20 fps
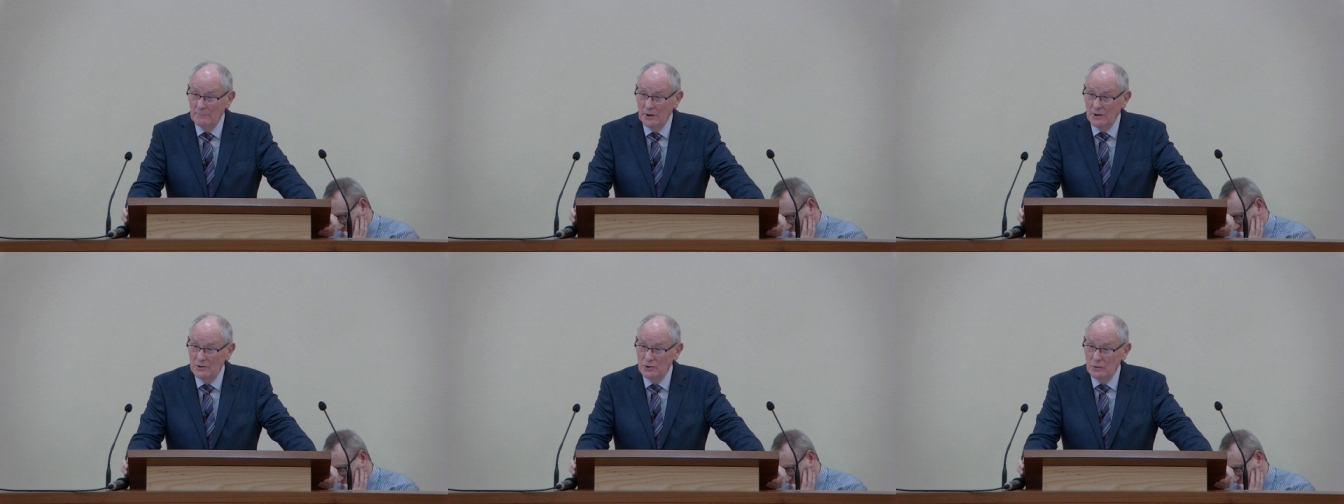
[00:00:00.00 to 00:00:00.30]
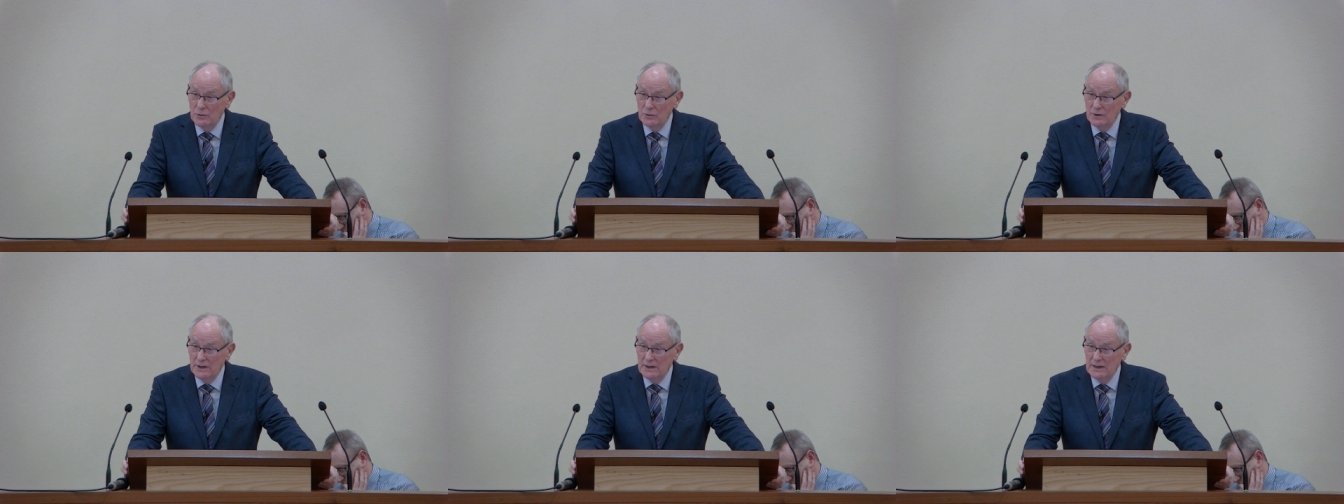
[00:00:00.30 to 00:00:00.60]
not
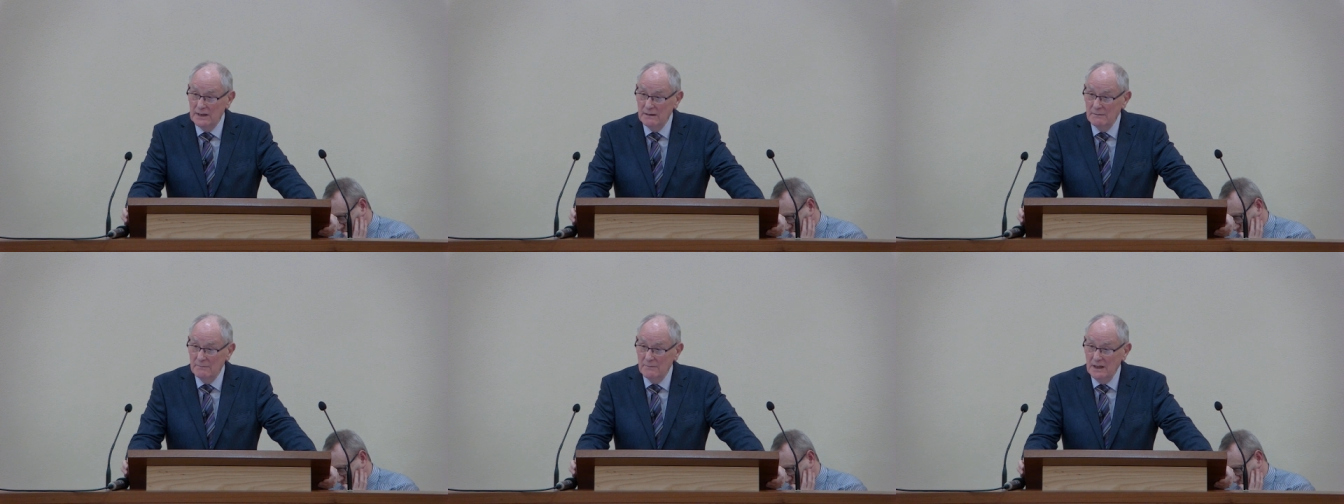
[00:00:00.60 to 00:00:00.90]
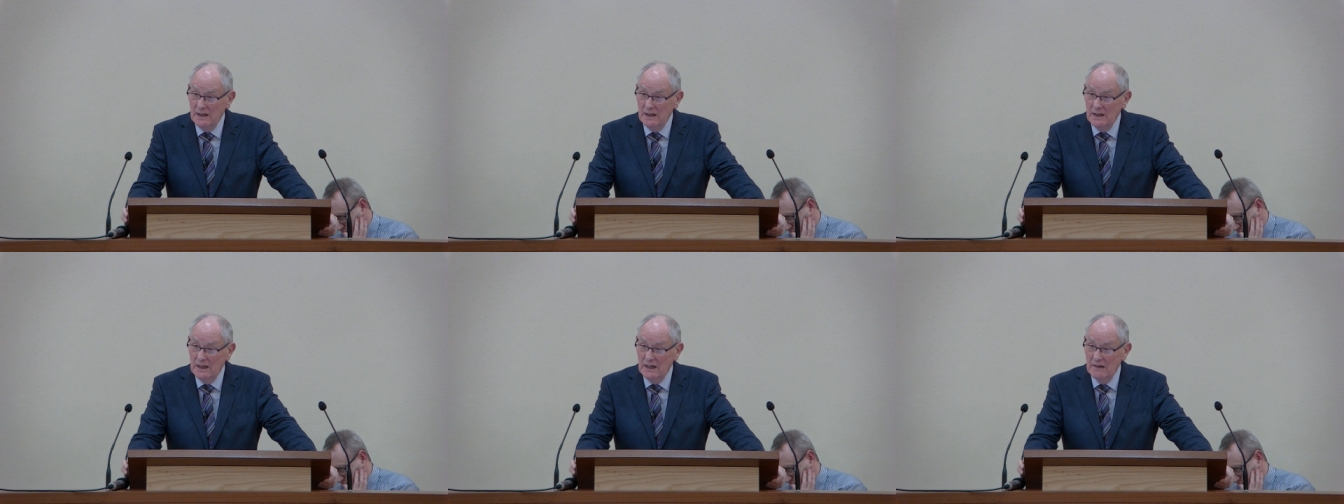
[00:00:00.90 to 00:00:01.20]
sure that he,
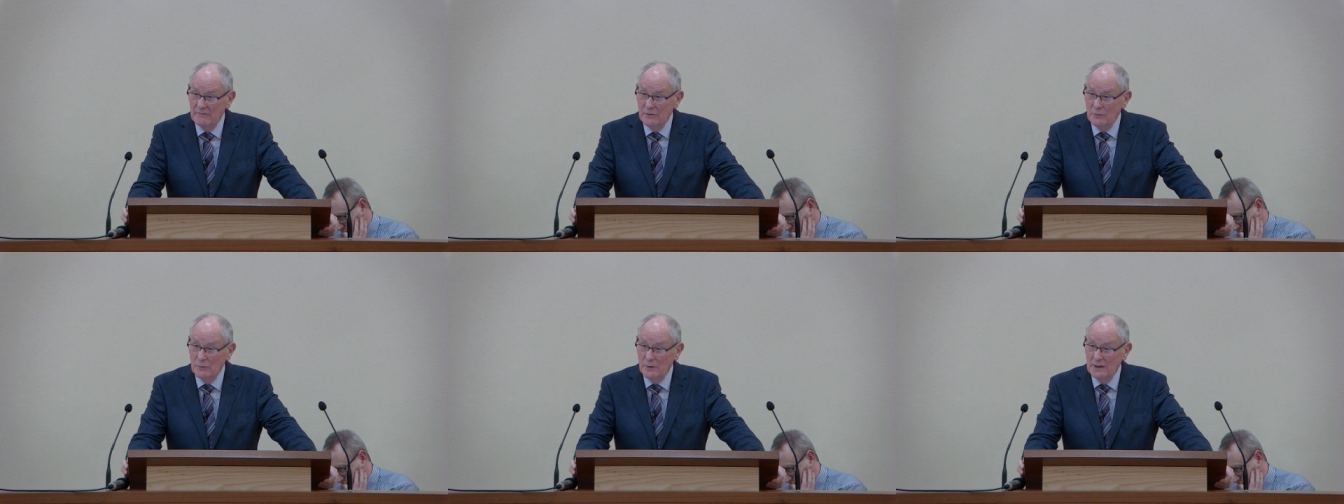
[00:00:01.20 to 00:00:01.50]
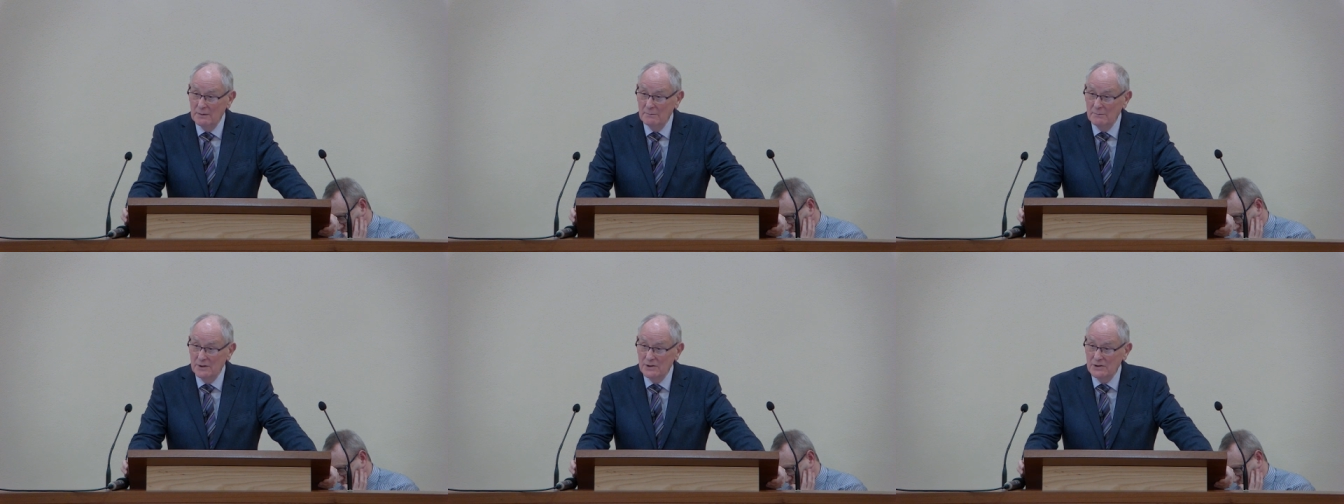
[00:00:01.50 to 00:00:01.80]
he ever
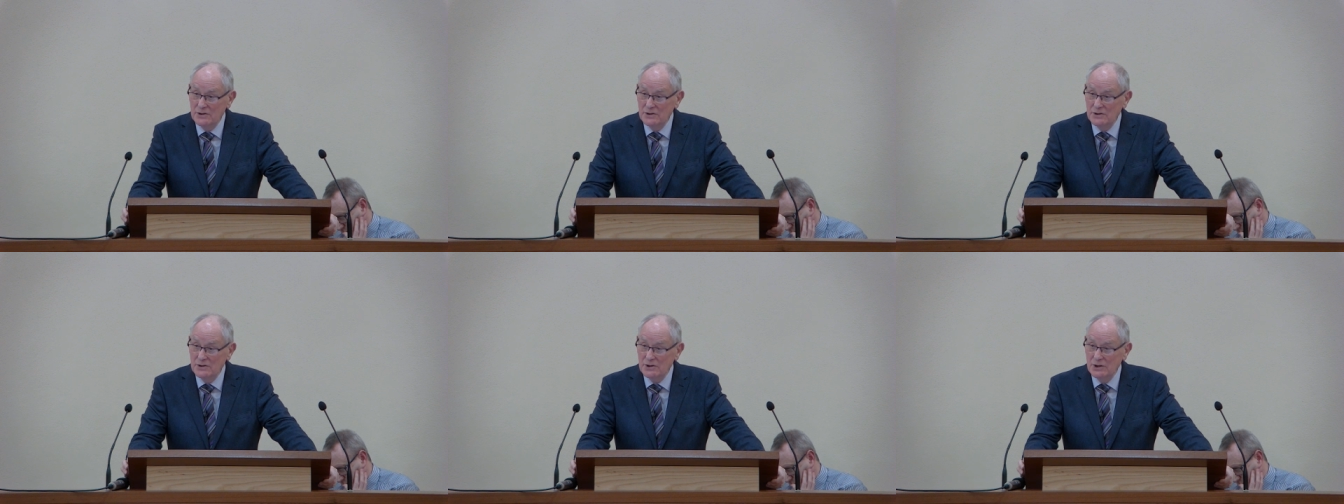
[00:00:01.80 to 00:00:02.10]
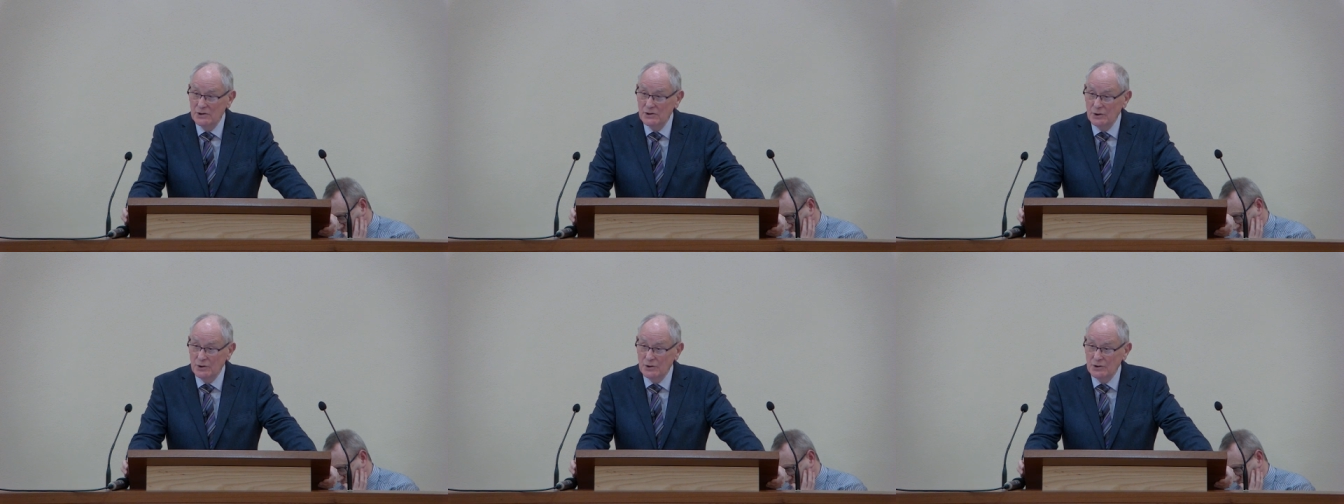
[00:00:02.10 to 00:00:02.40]
went much
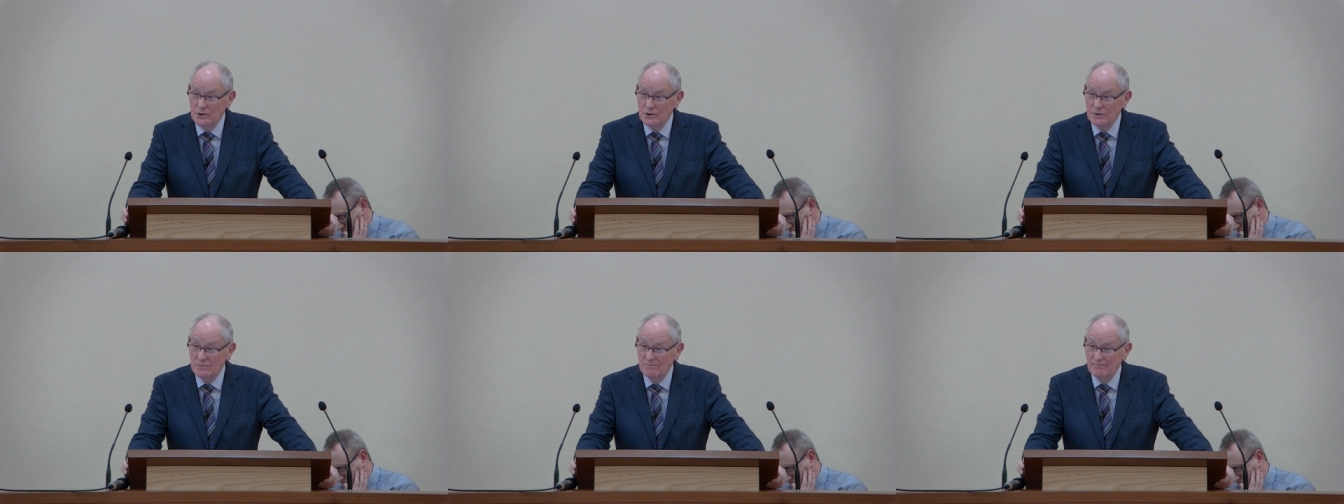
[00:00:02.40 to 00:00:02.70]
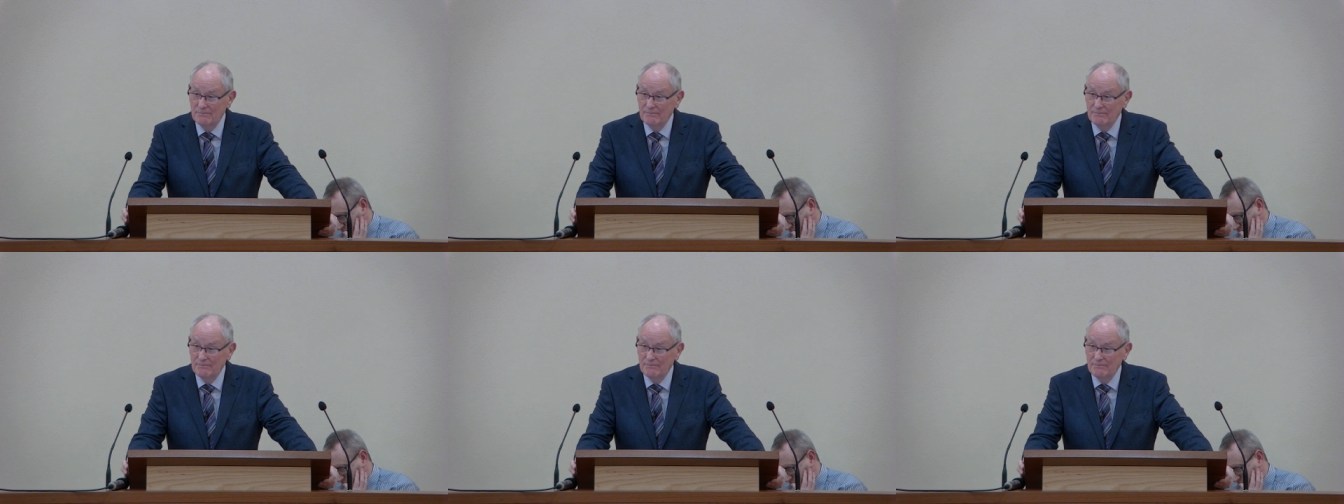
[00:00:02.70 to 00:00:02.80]
to church.